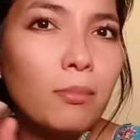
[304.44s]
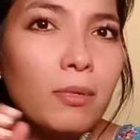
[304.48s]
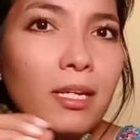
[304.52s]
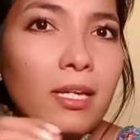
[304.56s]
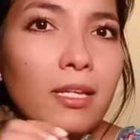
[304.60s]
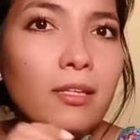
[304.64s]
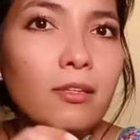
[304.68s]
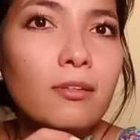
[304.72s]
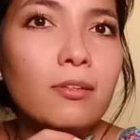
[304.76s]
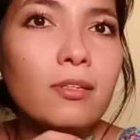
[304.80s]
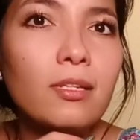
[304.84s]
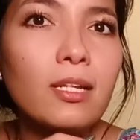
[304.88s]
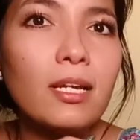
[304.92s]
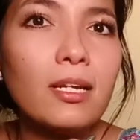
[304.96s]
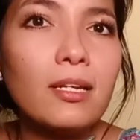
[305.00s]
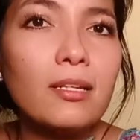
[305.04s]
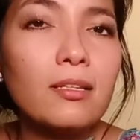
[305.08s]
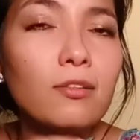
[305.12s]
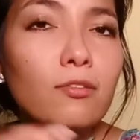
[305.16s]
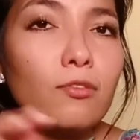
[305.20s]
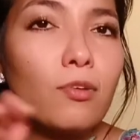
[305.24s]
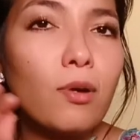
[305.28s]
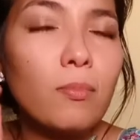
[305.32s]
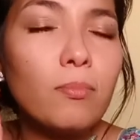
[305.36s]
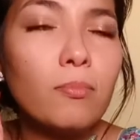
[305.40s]
I don't let
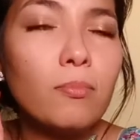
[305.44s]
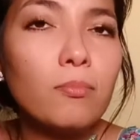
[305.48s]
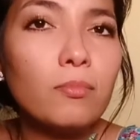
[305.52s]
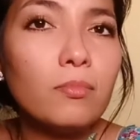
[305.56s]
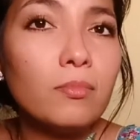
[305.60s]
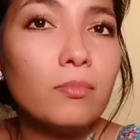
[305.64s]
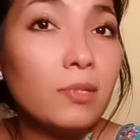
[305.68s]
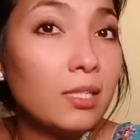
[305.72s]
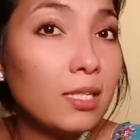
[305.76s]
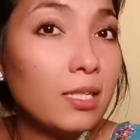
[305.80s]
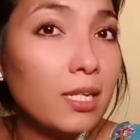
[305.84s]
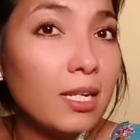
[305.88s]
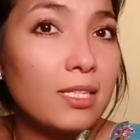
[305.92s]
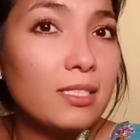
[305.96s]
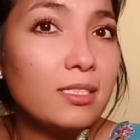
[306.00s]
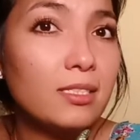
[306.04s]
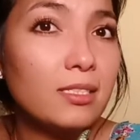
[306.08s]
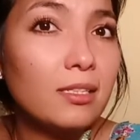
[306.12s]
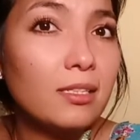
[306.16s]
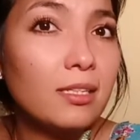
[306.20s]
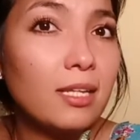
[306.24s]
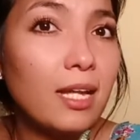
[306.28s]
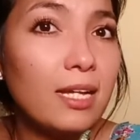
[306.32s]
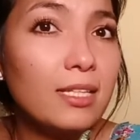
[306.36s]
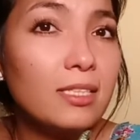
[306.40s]
it drop less
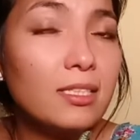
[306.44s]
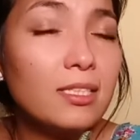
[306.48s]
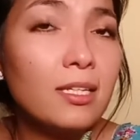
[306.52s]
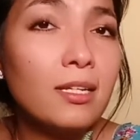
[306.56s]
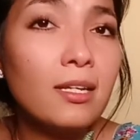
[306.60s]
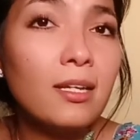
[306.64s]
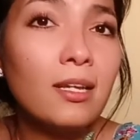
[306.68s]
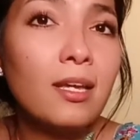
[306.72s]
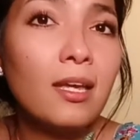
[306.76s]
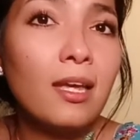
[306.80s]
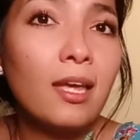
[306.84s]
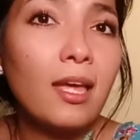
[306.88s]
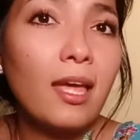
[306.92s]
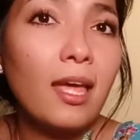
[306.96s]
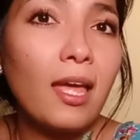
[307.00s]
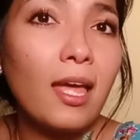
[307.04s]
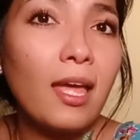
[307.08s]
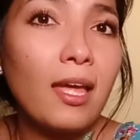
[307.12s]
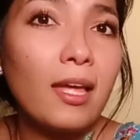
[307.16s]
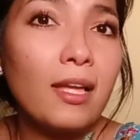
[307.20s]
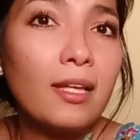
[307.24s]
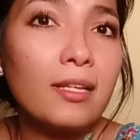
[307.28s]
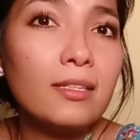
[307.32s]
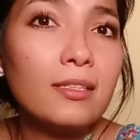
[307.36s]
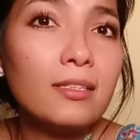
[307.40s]
than that.
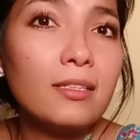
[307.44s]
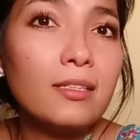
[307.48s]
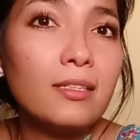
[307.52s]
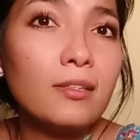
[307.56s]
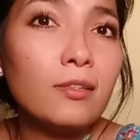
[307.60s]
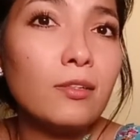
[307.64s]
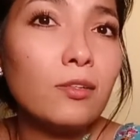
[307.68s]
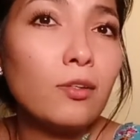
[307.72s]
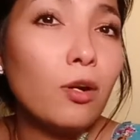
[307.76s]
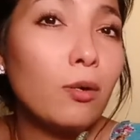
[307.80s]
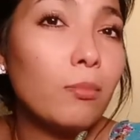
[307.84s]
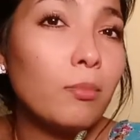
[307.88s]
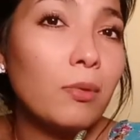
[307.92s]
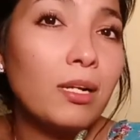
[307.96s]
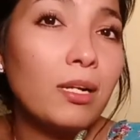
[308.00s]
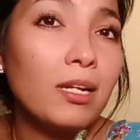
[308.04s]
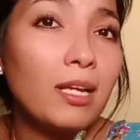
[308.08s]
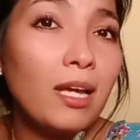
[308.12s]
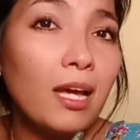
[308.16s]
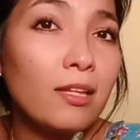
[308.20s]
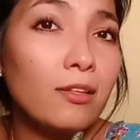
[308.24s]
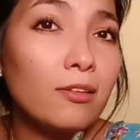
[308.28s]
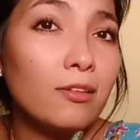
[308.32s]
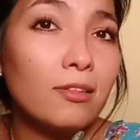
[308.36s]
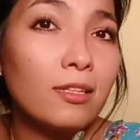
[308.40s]
And
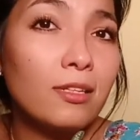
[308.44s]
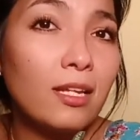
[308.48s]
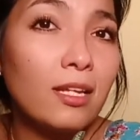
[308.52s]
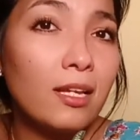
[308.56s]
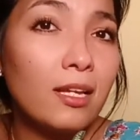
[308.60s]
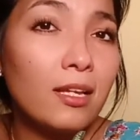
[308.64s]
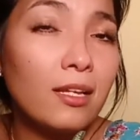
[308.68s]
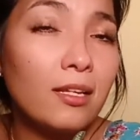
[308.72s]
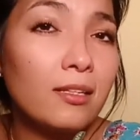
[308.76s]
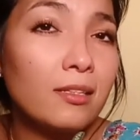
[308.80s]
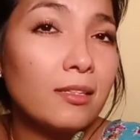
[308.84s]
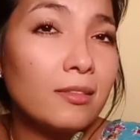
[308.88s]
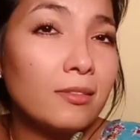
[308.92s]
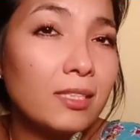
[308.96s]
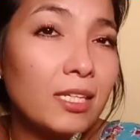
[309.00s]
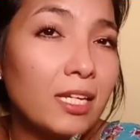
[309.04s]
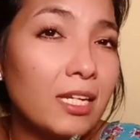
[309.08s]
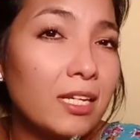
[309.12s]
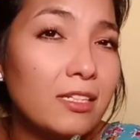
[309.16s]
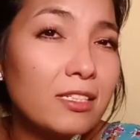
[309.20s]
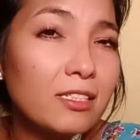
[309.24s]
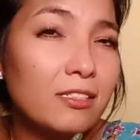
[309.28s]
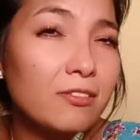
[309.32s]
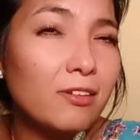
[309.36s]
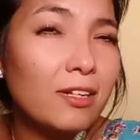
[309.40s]
normally I don't let,
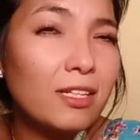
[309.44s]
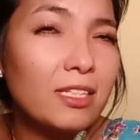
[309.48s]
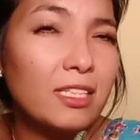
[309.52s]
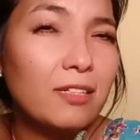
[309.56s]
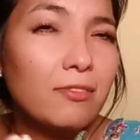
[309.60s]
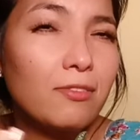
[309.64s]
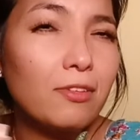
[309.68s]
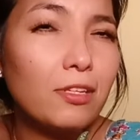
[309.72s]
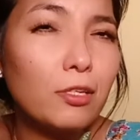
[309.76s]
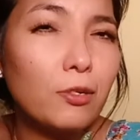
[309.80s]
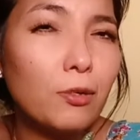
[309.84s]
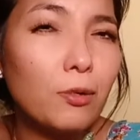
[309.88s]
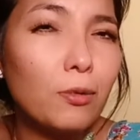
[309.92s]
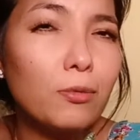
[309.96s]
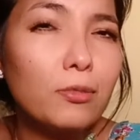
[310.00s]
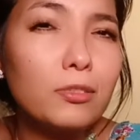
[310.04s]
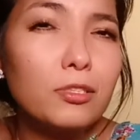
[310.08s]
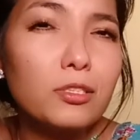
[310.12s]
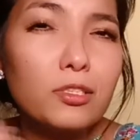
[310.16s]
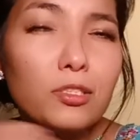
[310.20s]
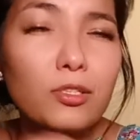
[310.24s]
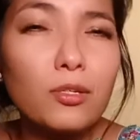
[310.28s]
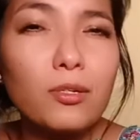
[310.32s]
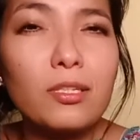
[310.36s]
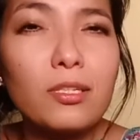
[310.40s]
here is relatively cold,
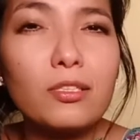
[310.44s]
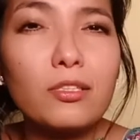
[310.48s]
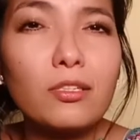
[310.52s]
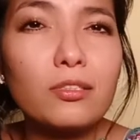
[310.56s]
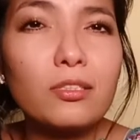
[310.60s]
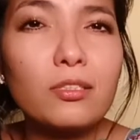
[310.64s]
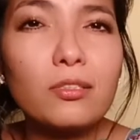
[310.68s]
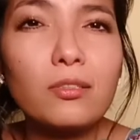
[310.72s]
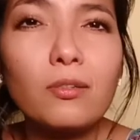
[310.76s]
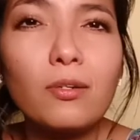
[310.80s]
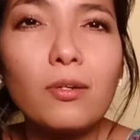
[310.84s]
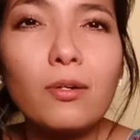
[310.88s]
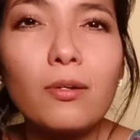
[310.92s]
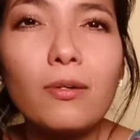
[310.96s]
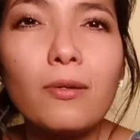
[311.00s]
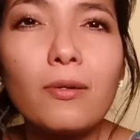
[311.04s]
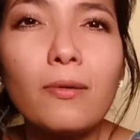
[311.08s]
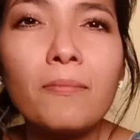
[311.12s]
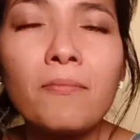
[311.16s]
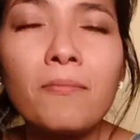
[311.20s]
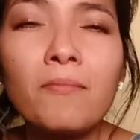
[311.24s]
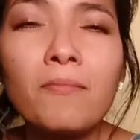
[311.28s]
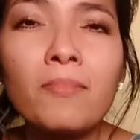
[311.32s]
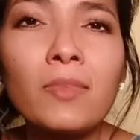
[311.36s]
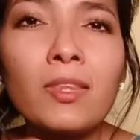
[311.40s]
so it doesn't
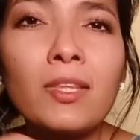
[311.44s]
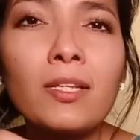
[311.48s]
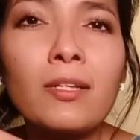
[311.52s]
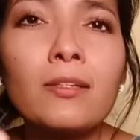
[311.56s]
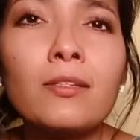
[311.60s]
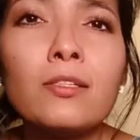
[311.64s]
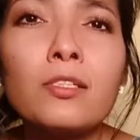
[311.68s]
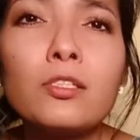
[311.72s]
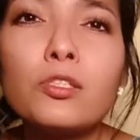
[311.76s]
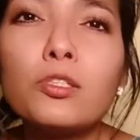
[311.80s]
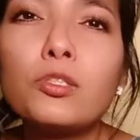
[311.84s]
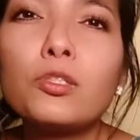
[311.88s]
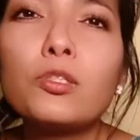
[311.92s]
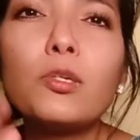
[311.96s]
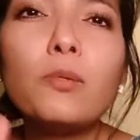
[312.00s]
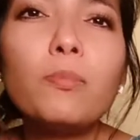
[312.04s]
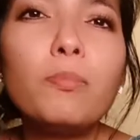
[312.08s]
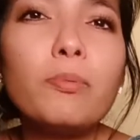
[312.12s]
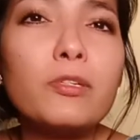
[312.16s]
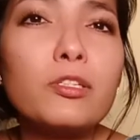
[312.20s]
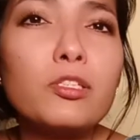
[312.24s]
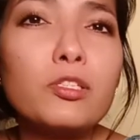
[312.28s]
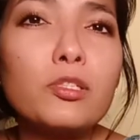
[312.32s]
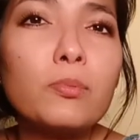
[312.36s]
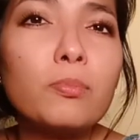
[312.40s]
go
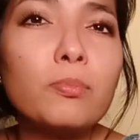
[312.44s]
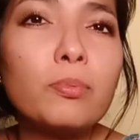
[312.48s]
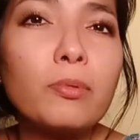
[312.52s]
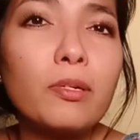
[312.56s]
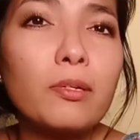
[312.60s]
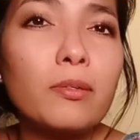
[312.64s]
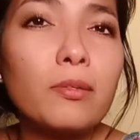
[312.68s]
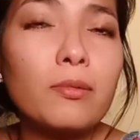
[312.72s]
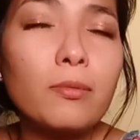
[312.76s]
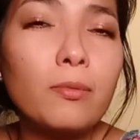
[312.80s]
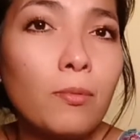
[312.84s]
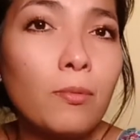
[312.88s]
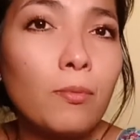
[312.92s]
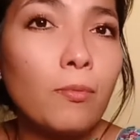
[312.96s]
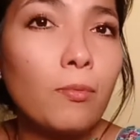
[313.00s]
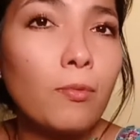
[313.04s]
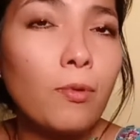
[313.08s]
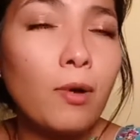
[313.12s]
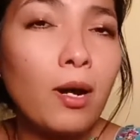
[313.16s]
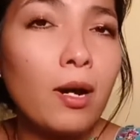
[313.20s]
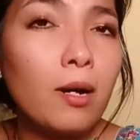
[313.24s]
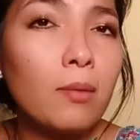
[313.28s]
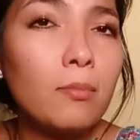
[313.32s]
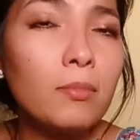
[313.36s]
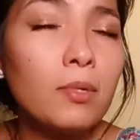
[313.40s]
super
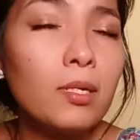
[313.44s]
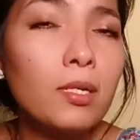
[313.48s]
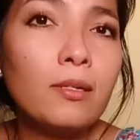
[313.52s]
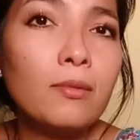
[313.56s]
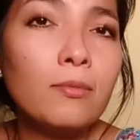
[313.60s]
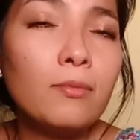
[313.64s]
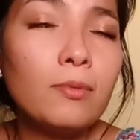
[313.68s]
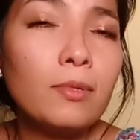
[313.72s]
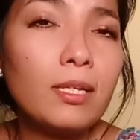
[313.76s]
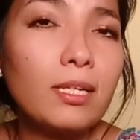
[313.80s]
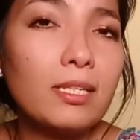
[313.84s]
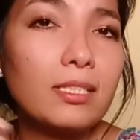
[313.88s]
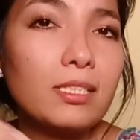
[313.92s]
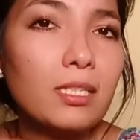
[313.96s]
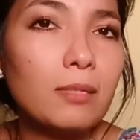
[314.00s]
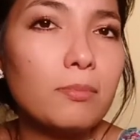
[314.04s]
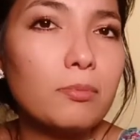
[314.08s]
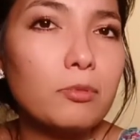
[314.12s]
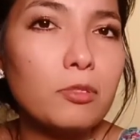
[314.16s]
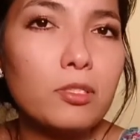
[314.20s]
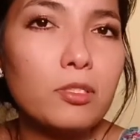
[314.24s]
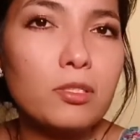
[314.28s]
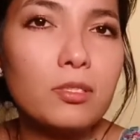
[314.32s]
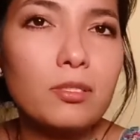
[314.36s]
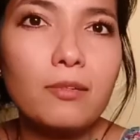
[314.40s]
warm, with
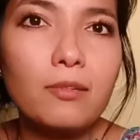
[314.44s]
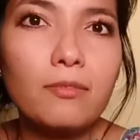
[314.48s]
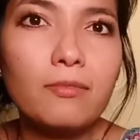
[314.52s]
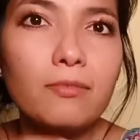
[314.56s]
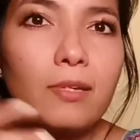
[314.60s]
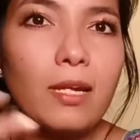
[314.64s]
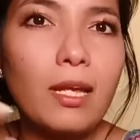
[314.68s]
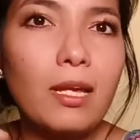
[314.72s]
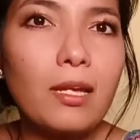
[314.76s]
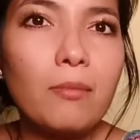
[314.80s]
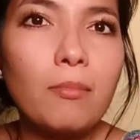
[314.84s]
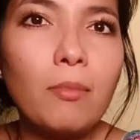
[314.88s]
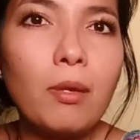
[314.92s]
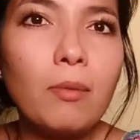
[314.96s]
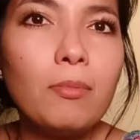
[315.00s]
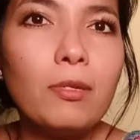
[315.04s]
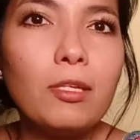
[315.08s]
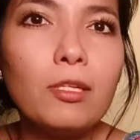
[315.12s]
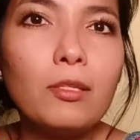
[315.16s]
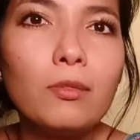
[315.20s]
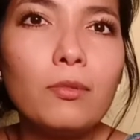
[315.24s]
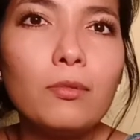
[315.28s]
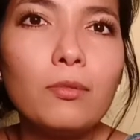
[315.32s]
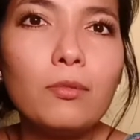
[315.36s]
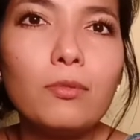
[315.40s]
exceptions of like
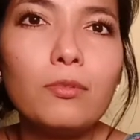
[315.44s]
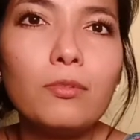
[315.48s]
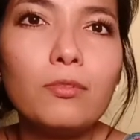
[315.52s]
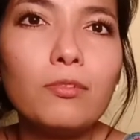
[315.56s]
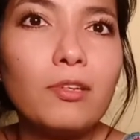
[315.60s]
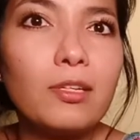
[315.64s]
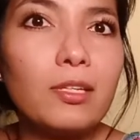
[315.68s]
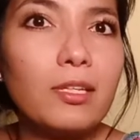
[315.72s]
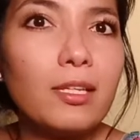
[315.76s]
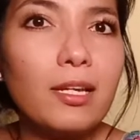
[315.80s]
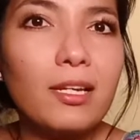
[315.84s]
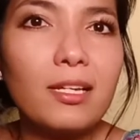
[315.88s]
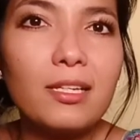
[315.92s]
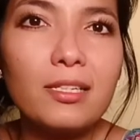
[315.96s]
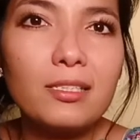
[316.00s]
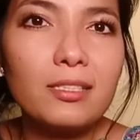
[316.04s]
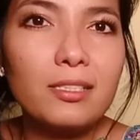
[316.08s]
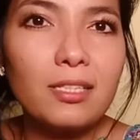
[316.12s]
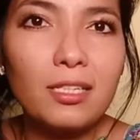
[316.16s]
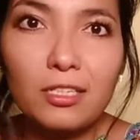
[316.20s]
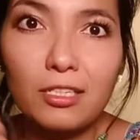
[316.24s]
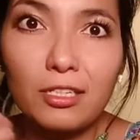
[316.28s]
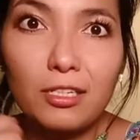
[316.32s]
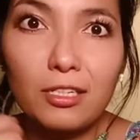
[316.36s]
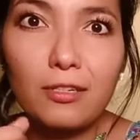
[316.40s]
maybe 2-3 days
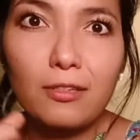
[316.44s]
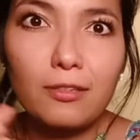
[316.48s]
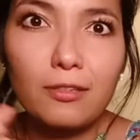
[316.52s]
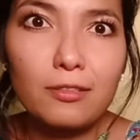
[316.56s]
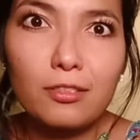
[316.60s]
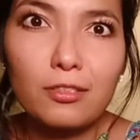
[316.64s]
a year.